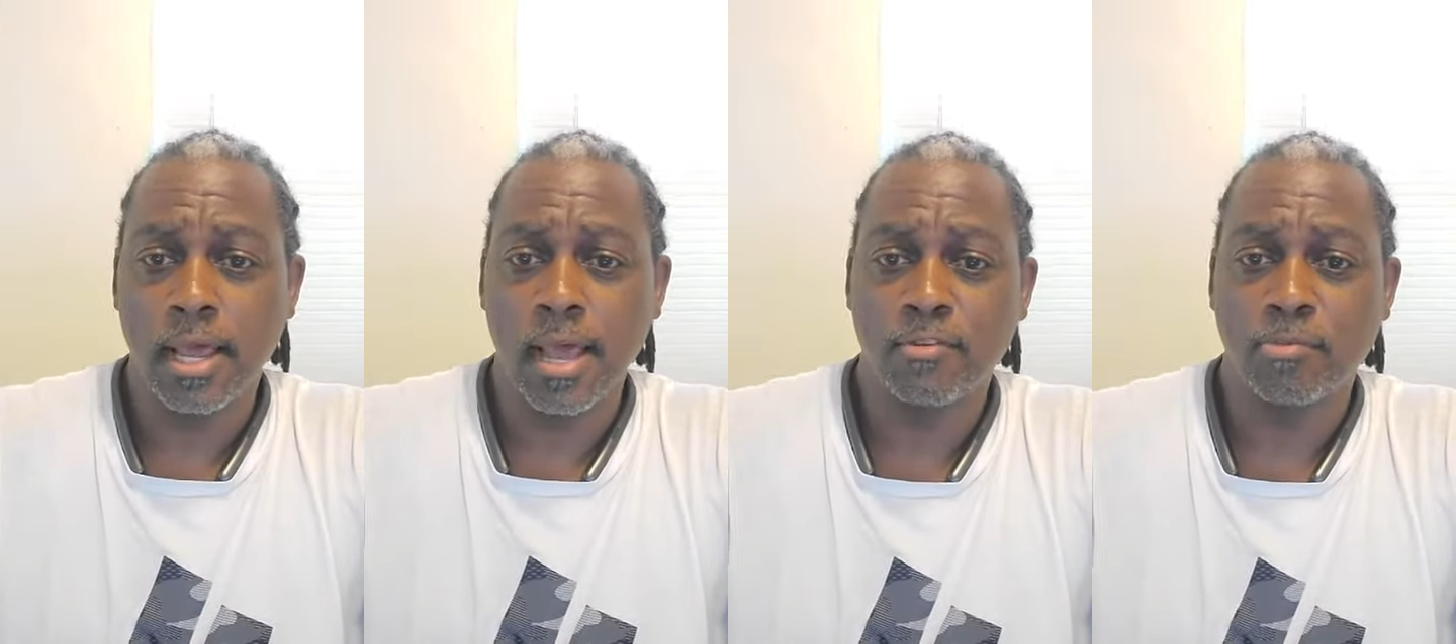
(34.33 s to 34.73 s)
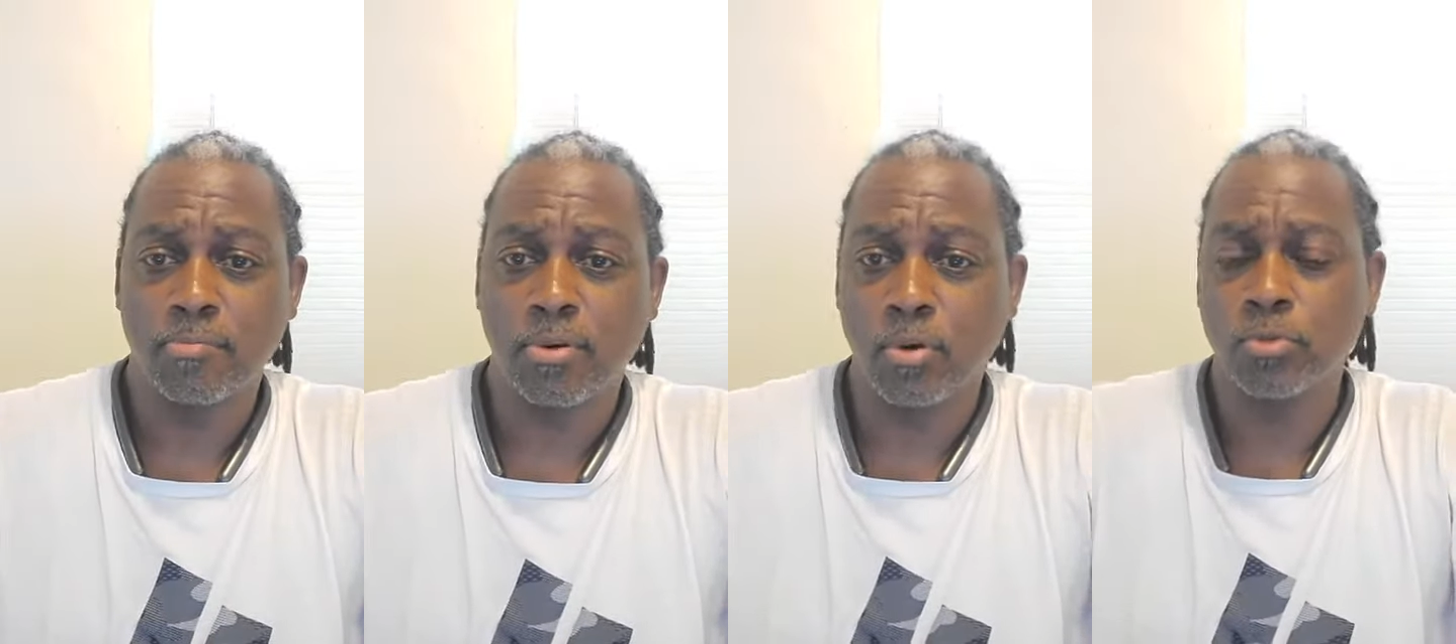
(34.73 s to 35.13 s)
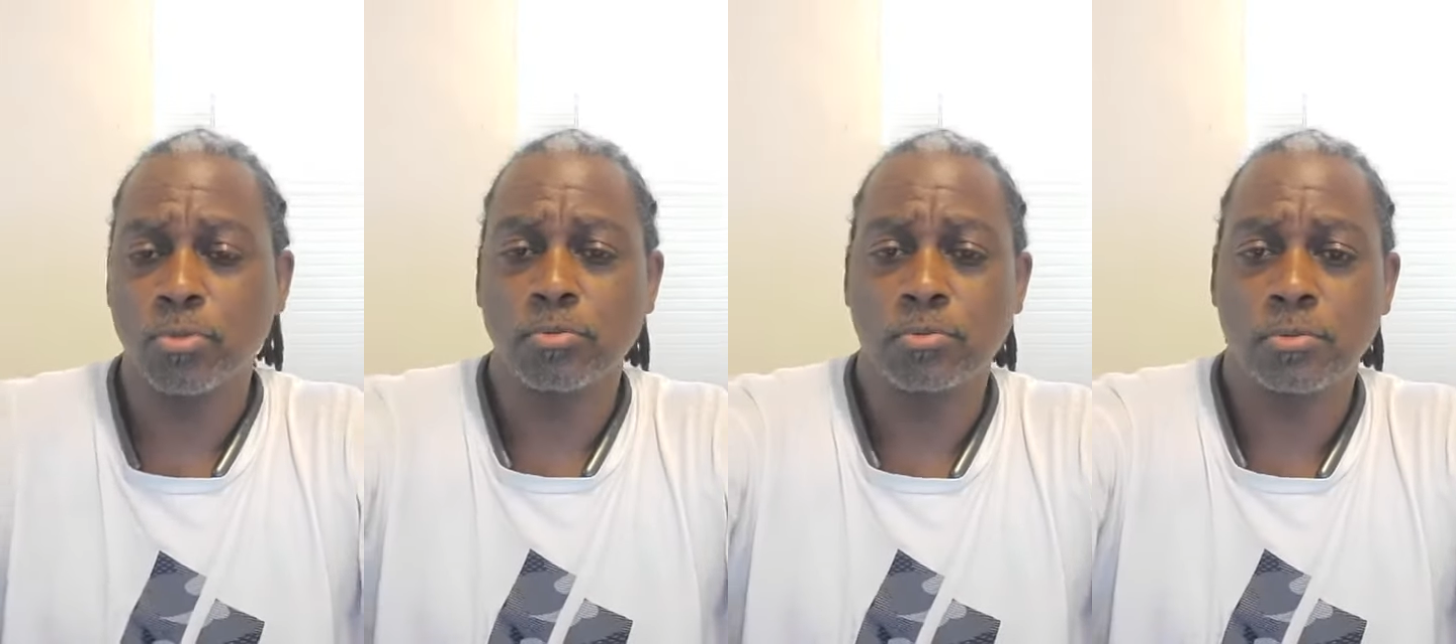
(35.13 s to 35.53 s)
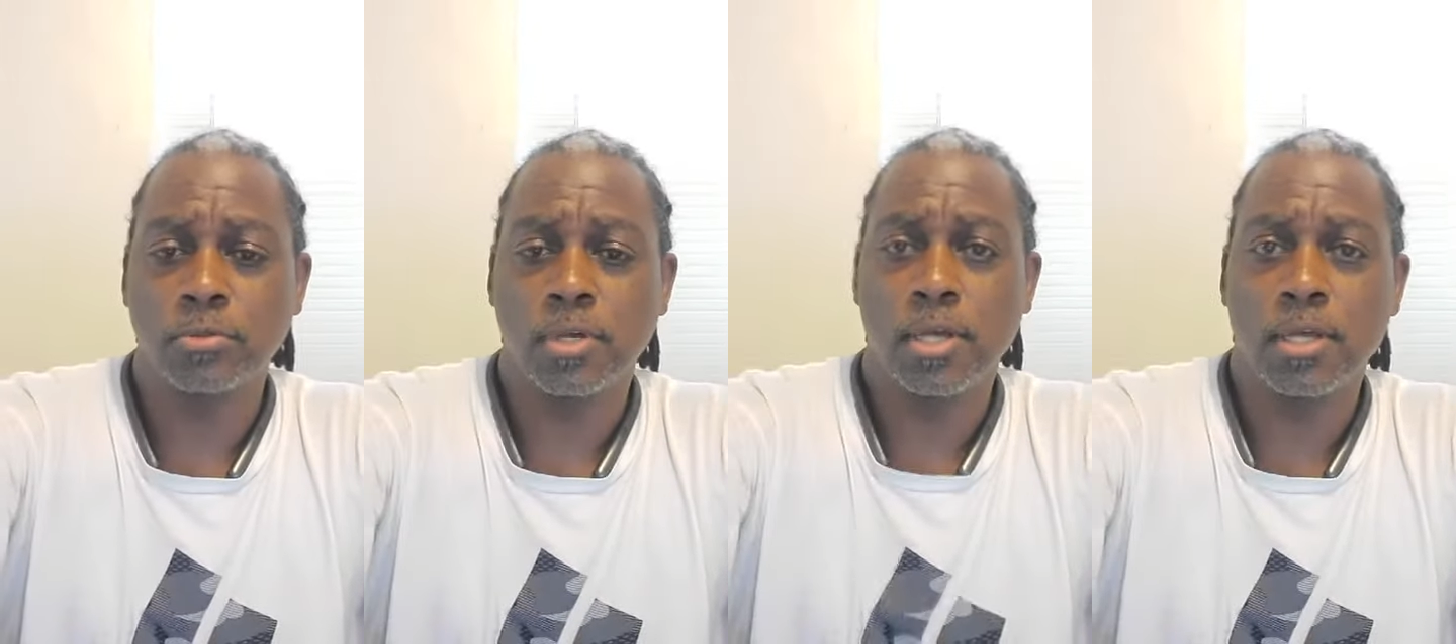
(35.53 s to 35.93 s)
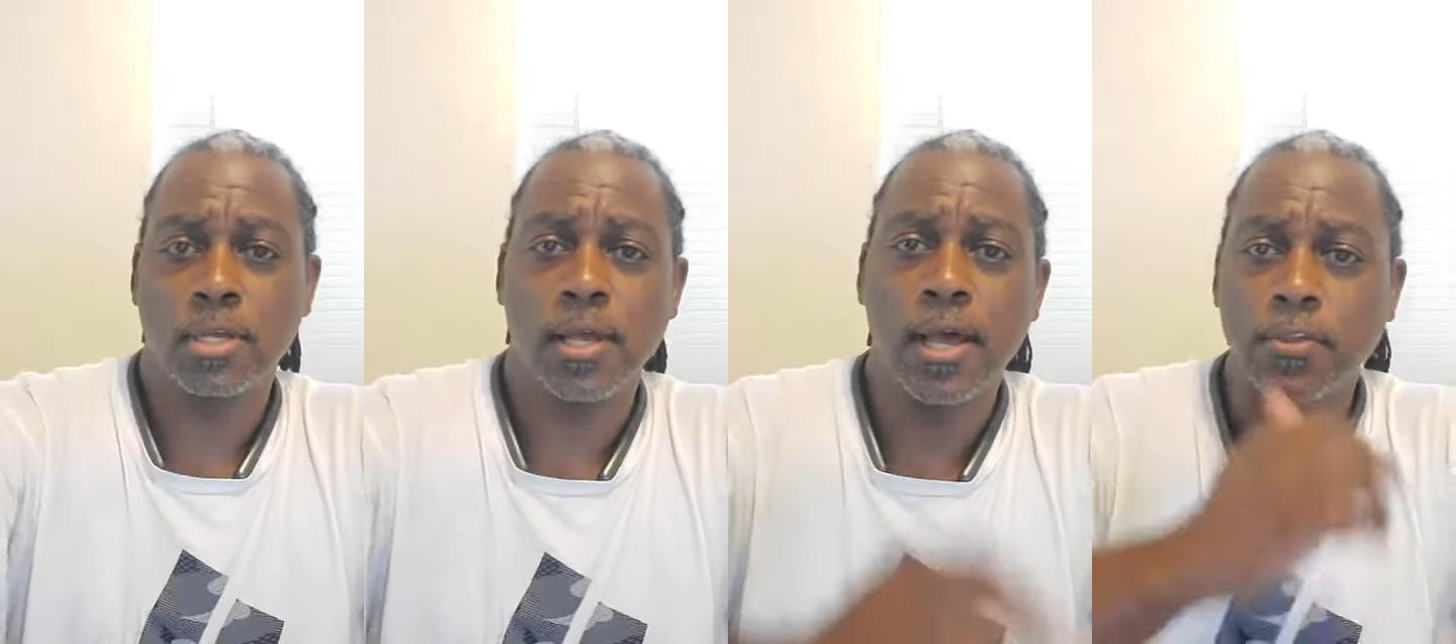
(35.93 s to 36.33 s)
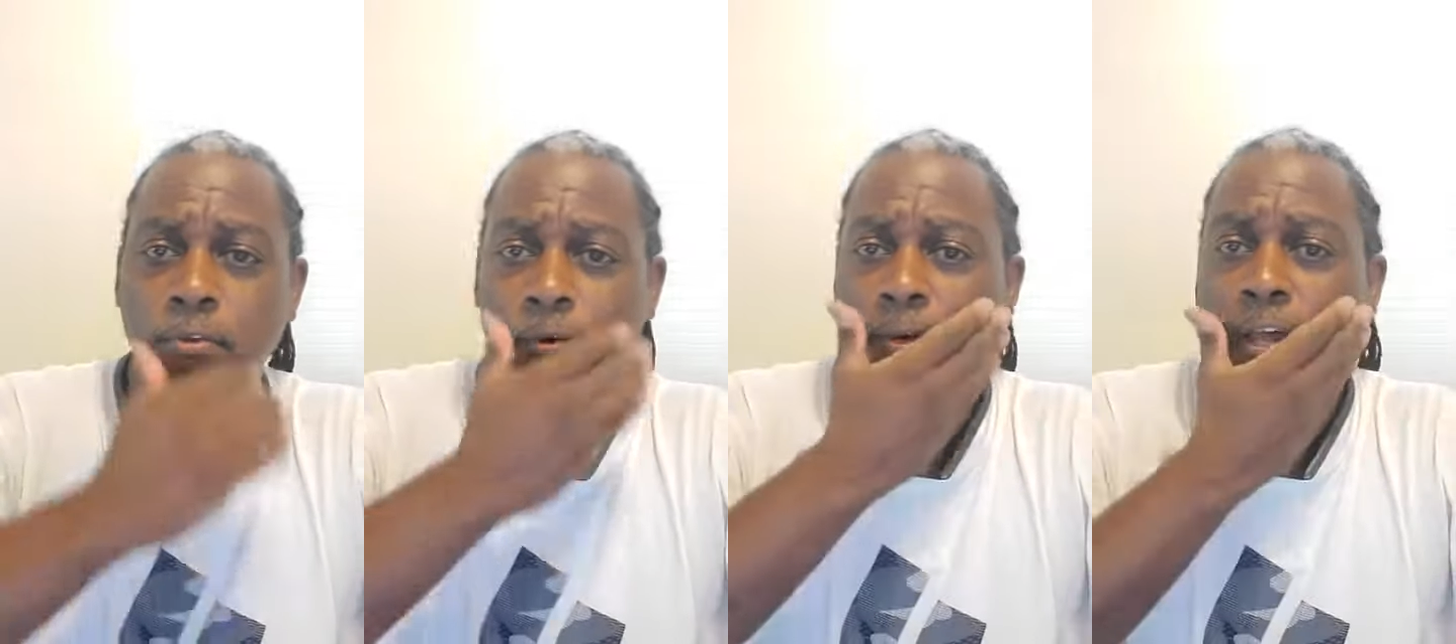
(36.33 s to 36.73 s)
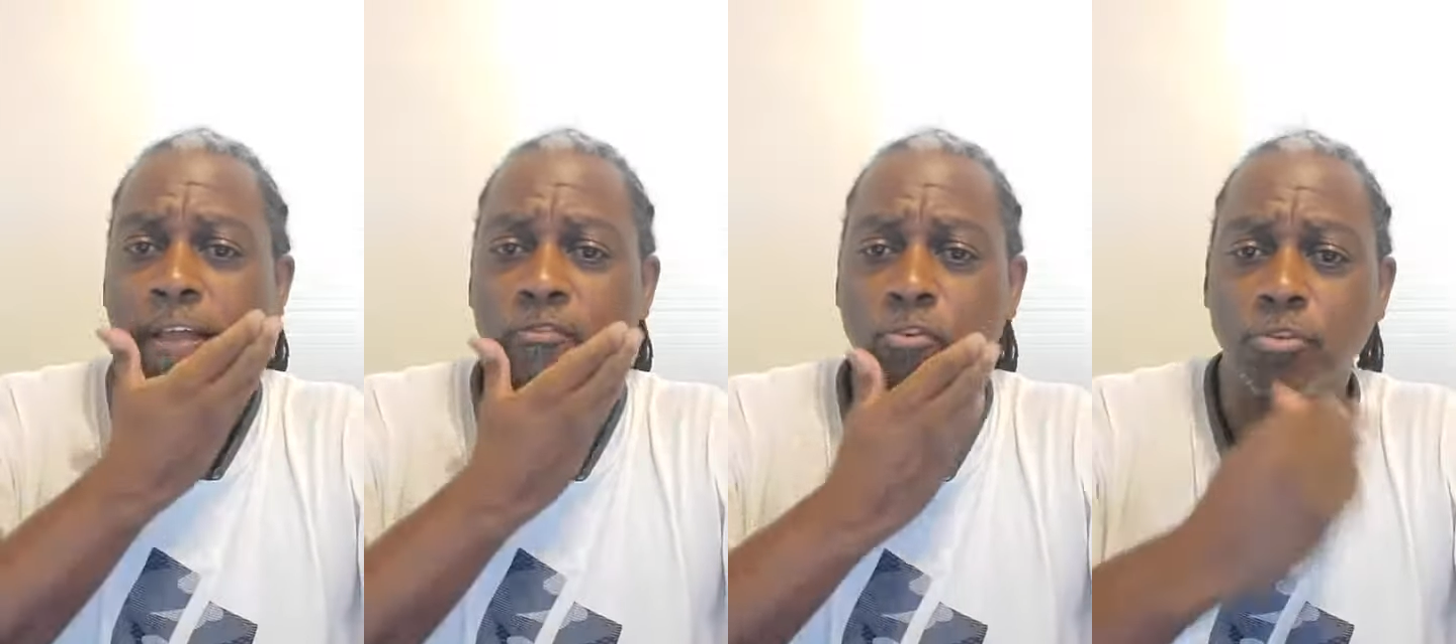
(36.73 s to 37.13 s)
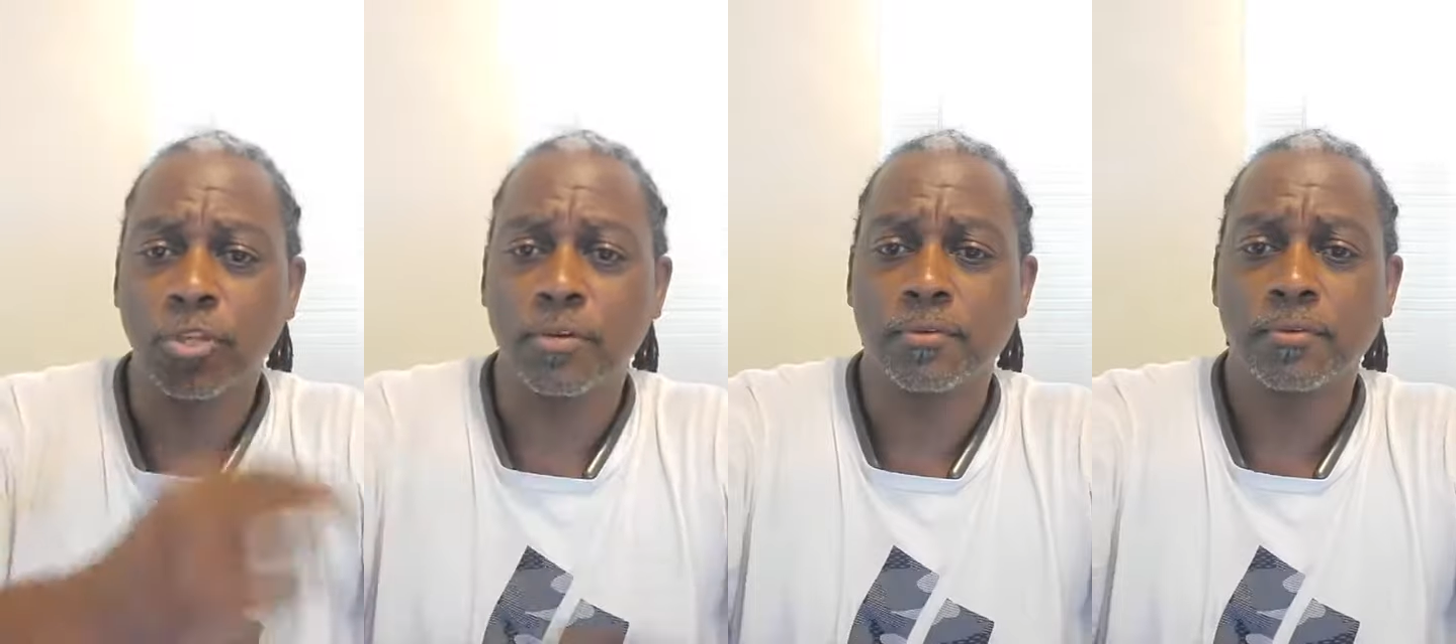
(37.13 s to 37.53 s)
have a proposal. How you doing, Diane Rozier?